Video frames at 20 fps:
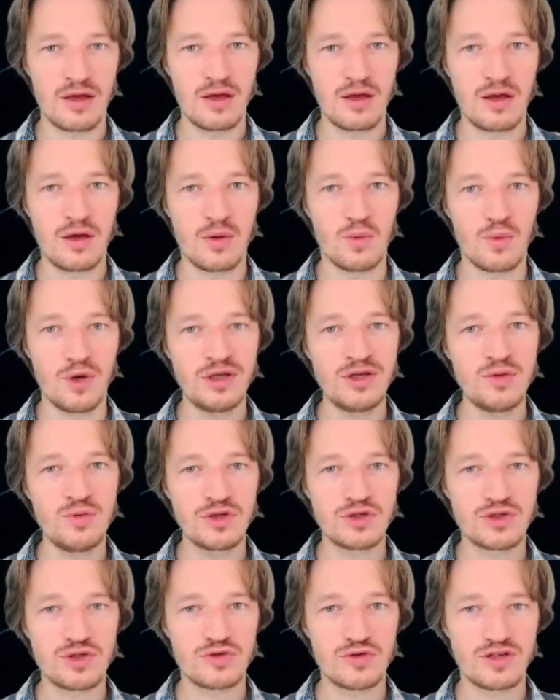When you
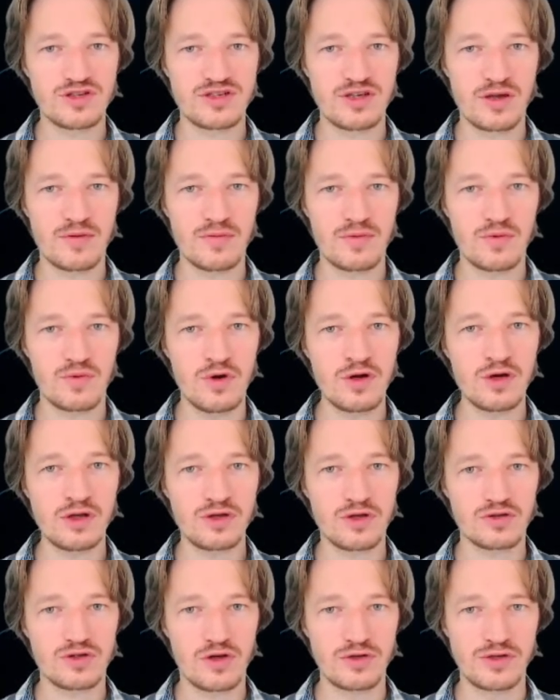want to run some
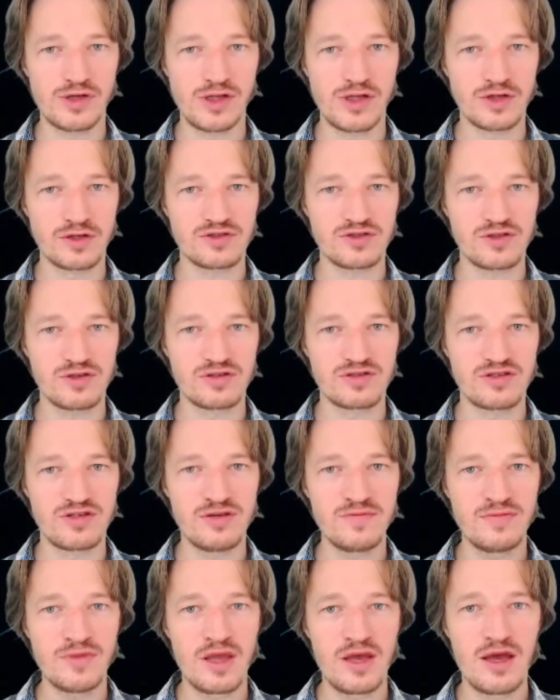workload on a Linux on
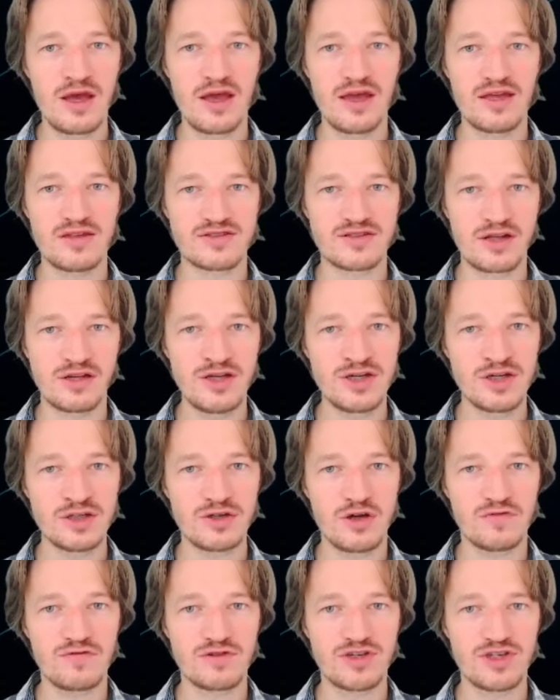Z, installation
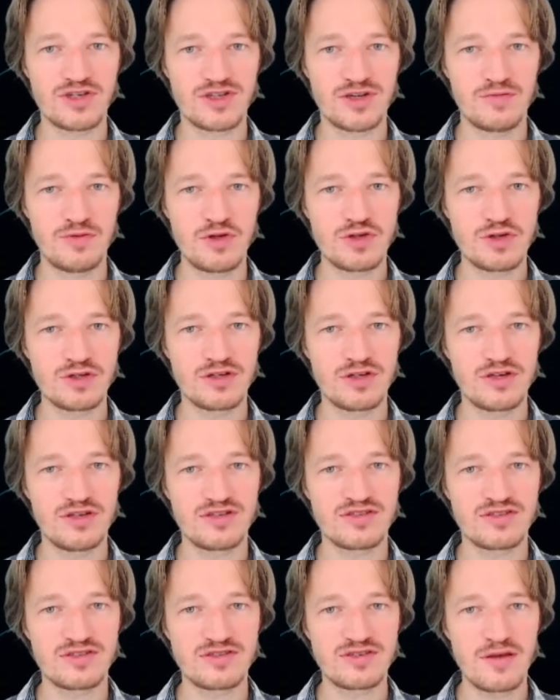of a distribution
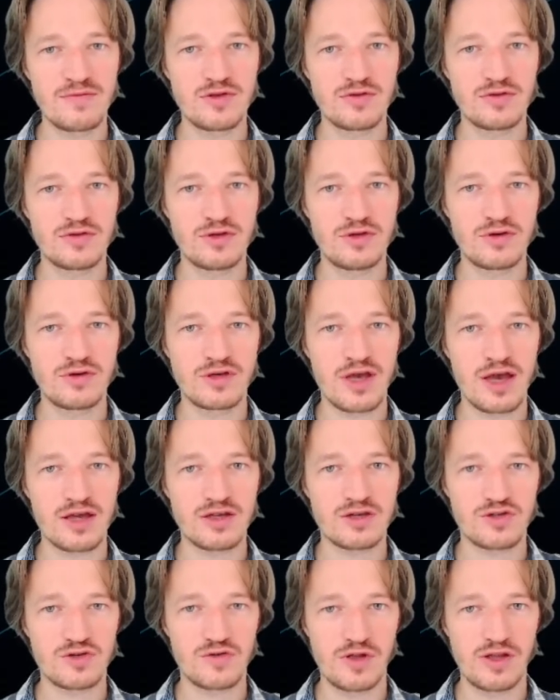is something you
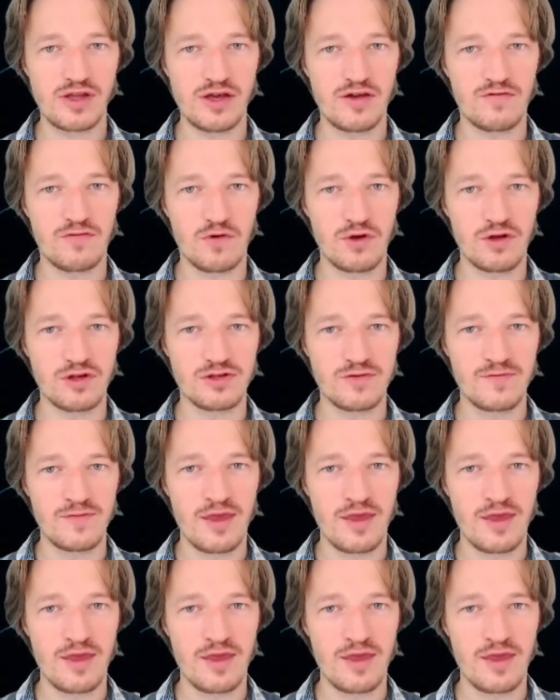cannot really avoid.